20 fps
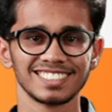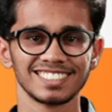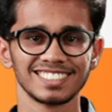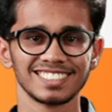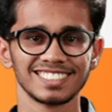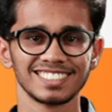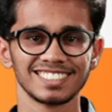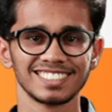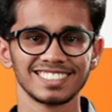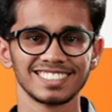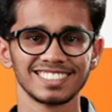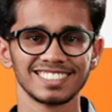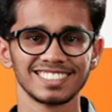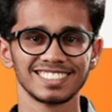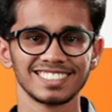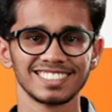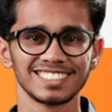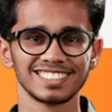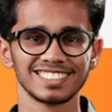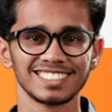
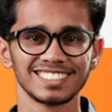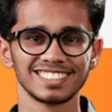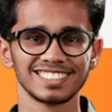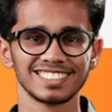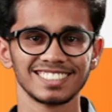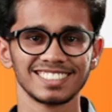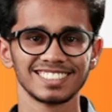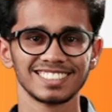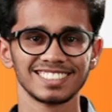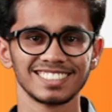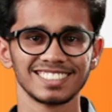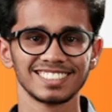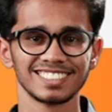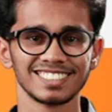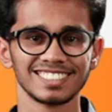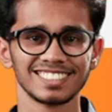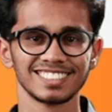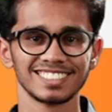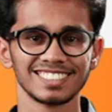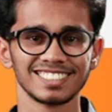
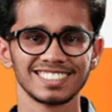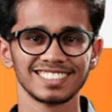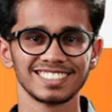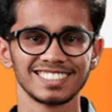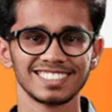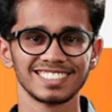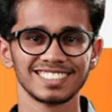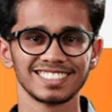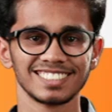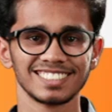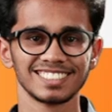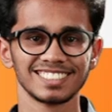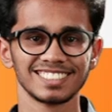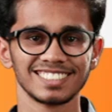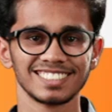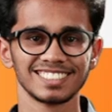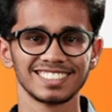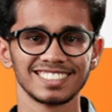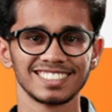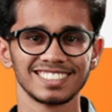
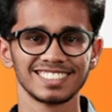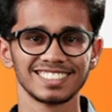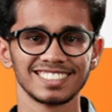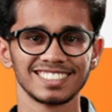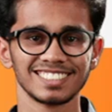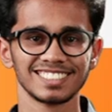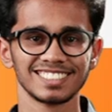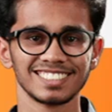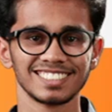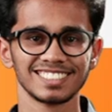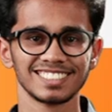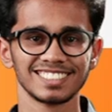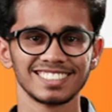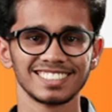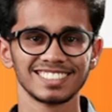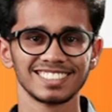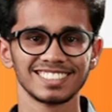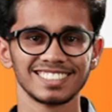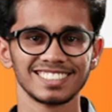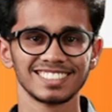
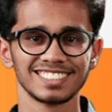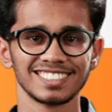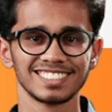(silent)